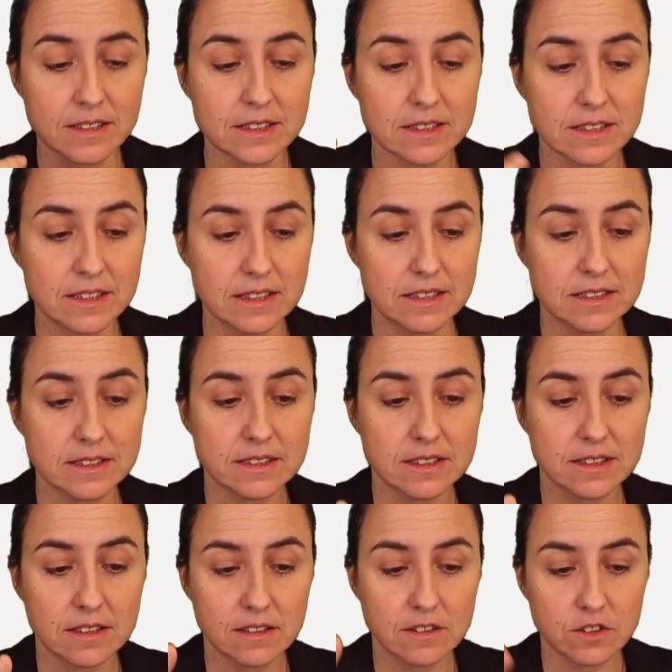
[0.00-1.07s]
this is
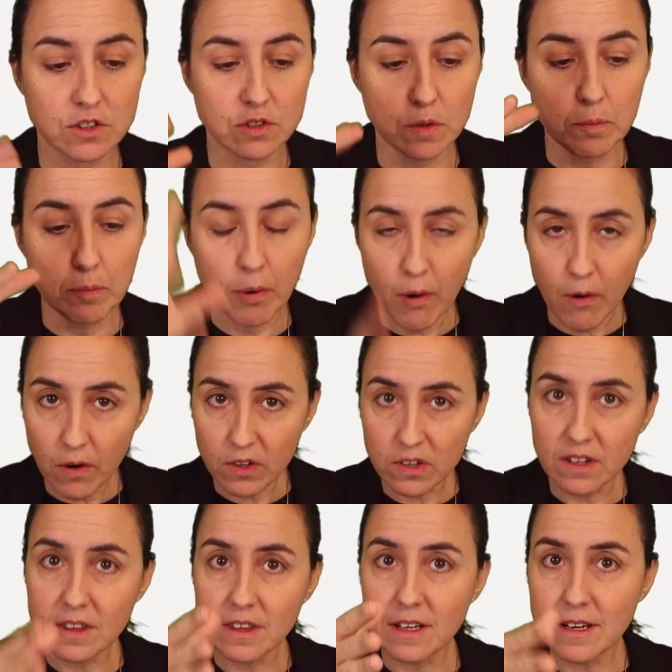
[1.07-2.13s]
to
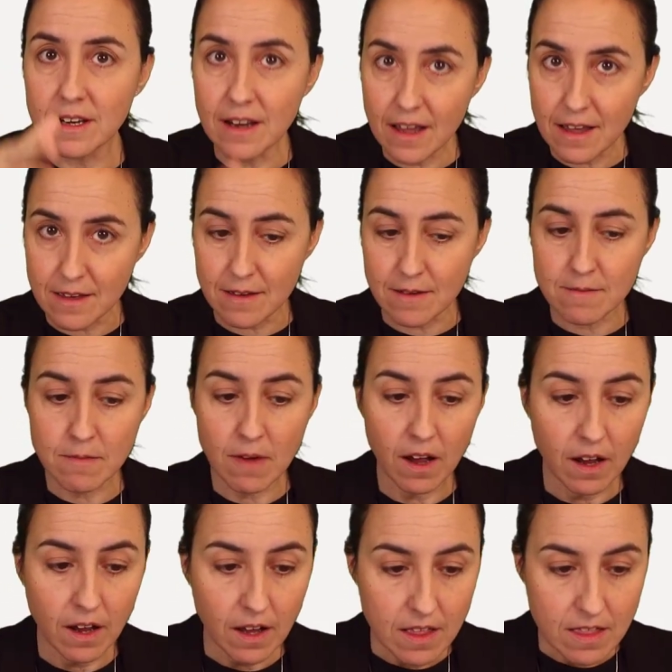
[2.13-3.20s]
put the name,
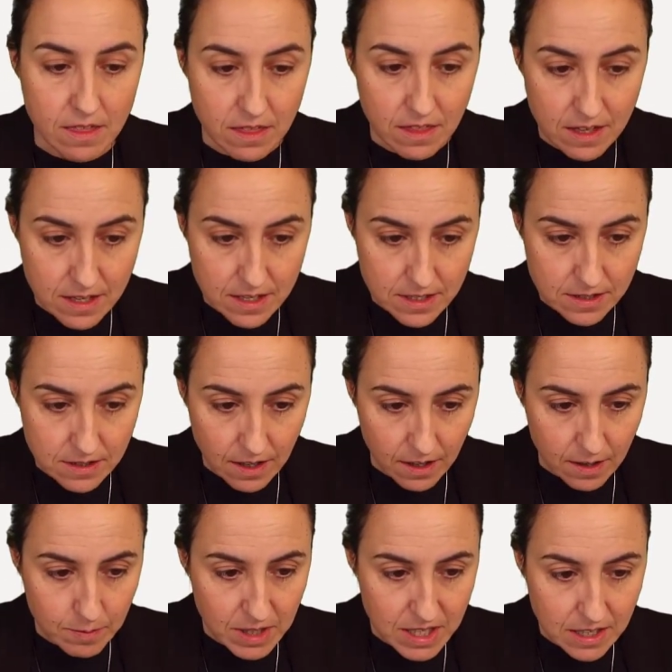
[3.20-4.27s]
this
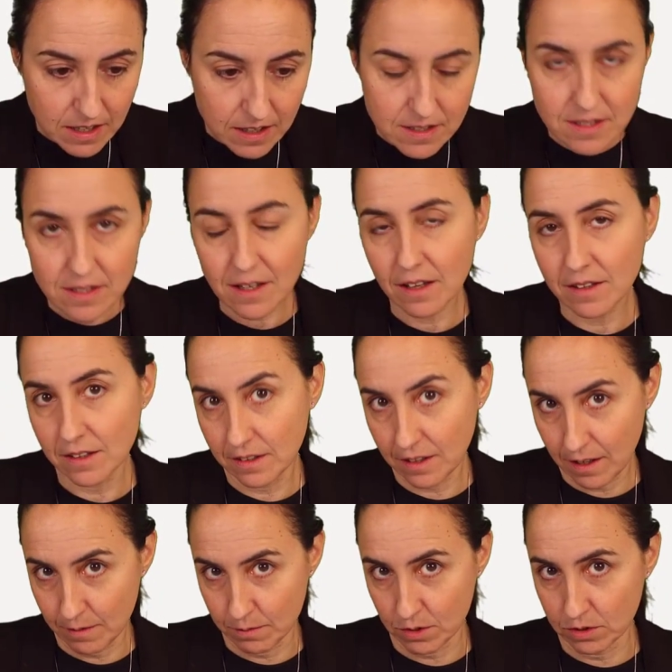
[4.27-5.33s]
name, inside the
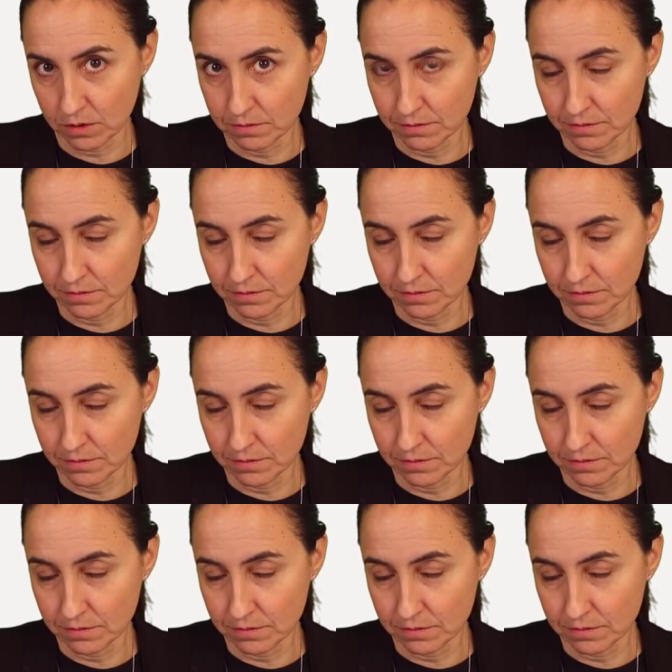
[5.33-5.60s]
table,